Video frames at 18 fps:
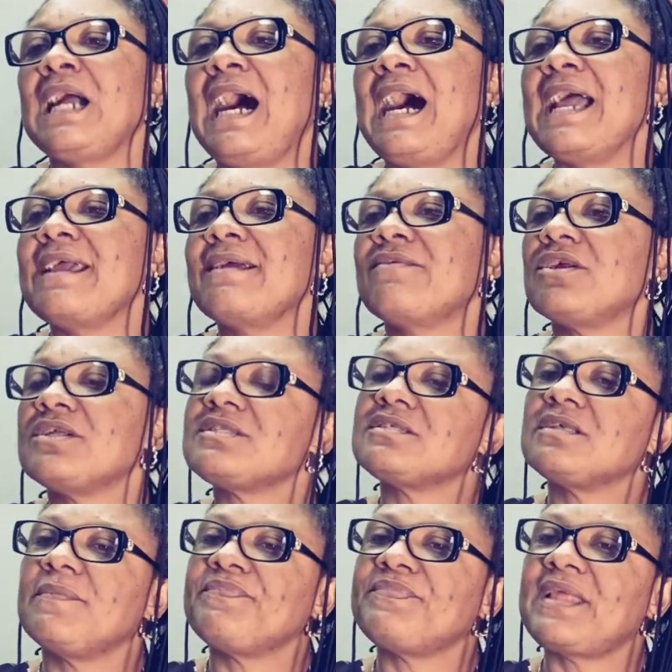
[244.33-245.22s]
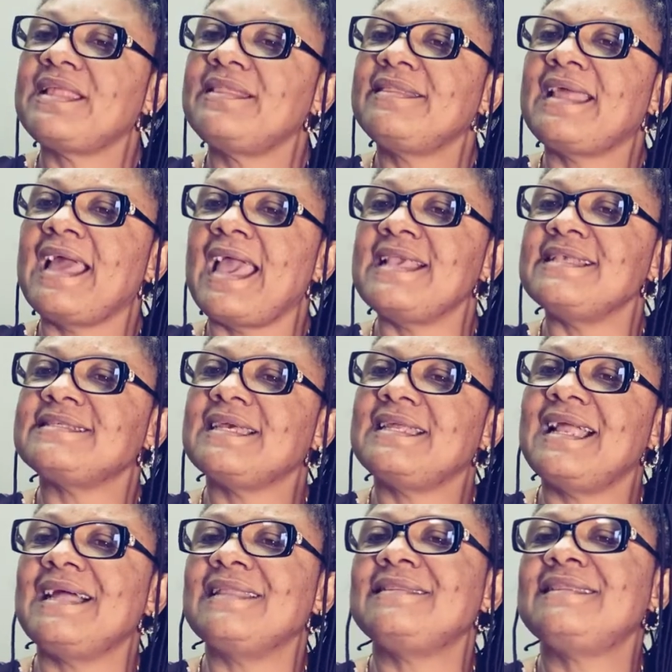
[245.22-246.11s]
I wrote something there. He
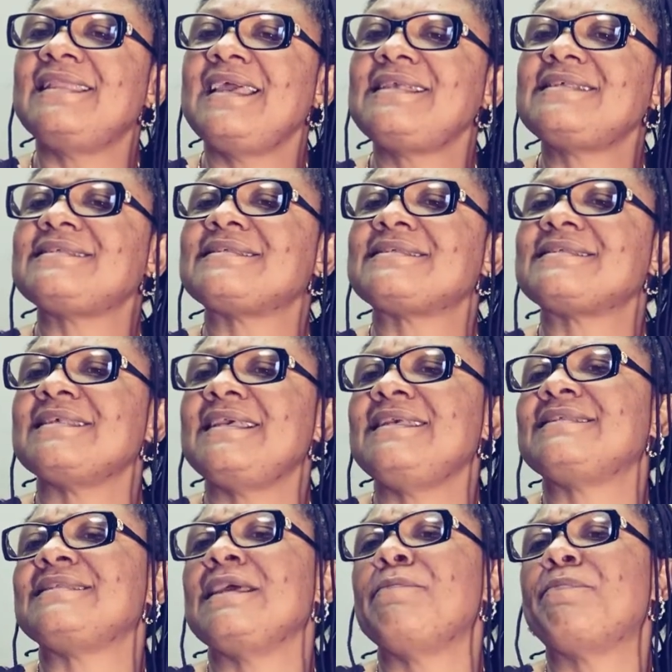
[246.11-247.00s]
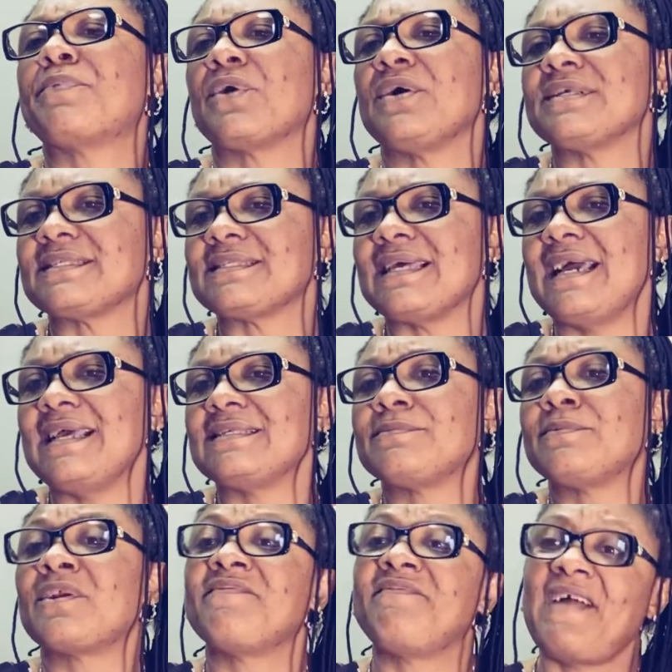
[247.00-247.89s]
said that this is a
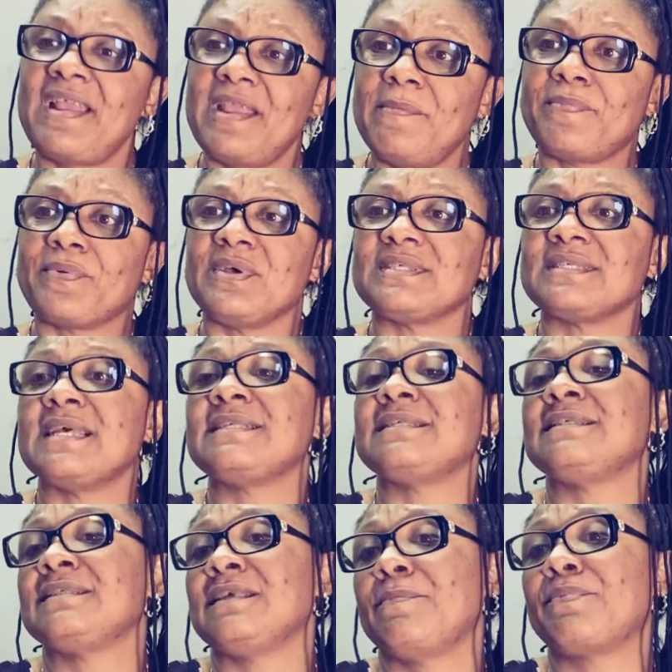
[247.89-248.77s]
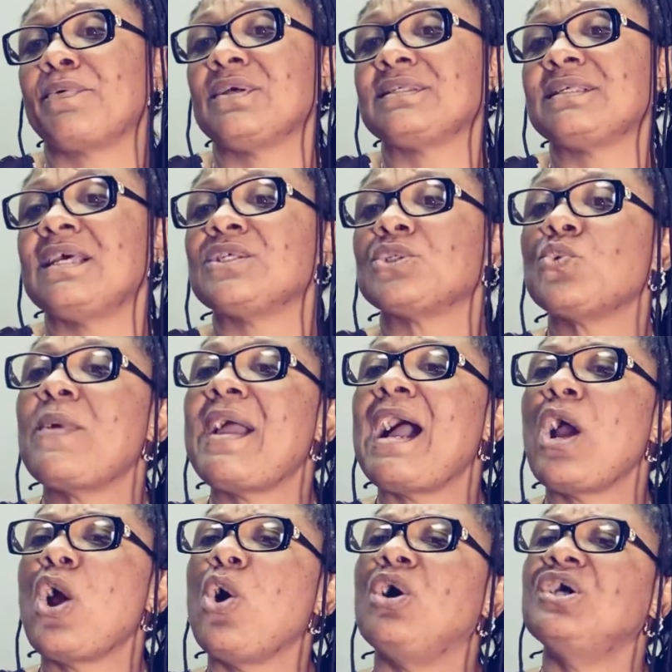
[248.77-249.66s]
process. Refining process is a process
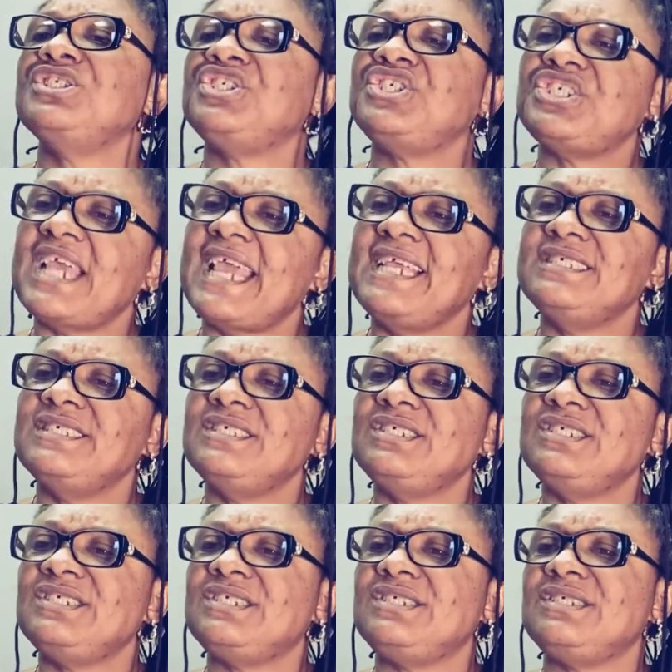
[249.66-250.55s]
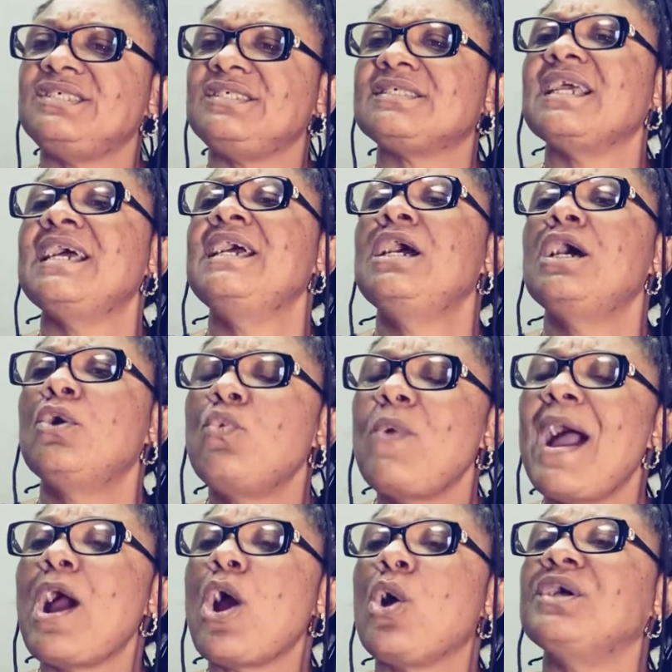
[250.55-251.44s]
where God changes
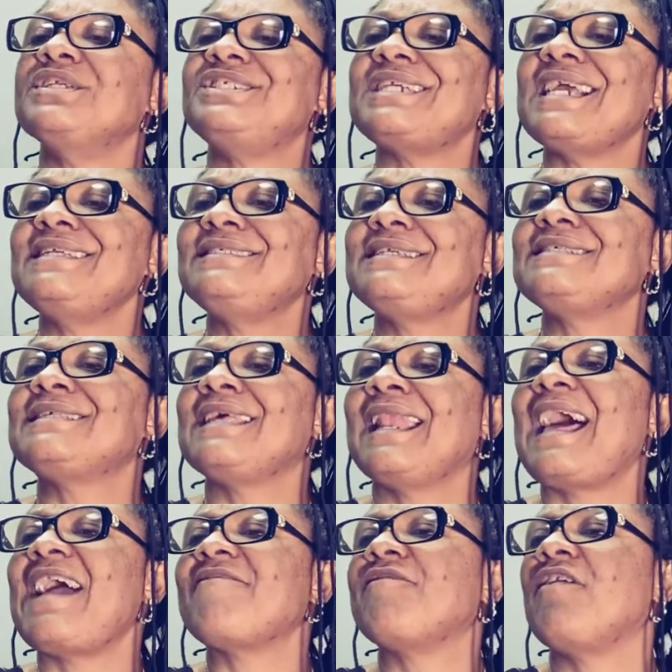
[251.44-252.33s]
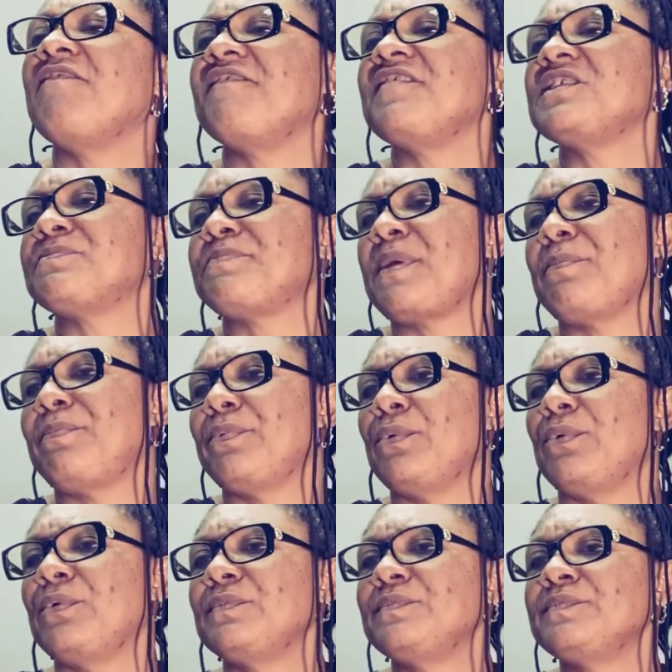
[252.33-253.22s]
the life of his
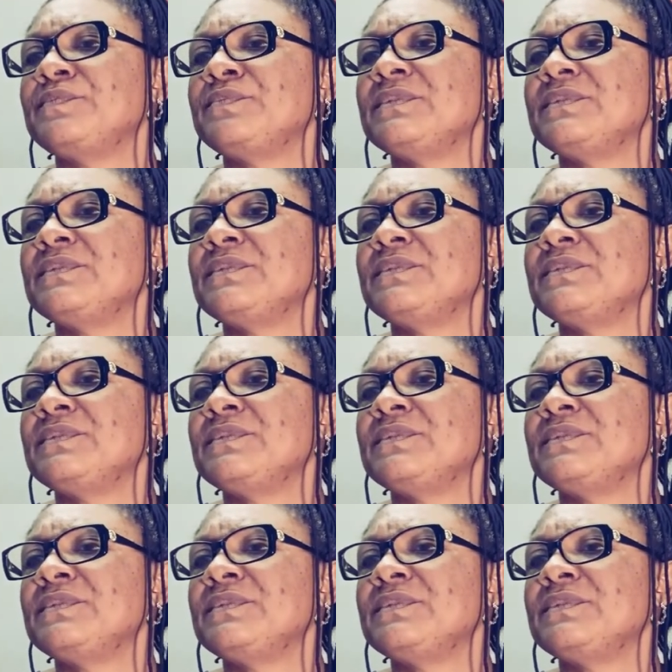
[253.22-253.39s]
people.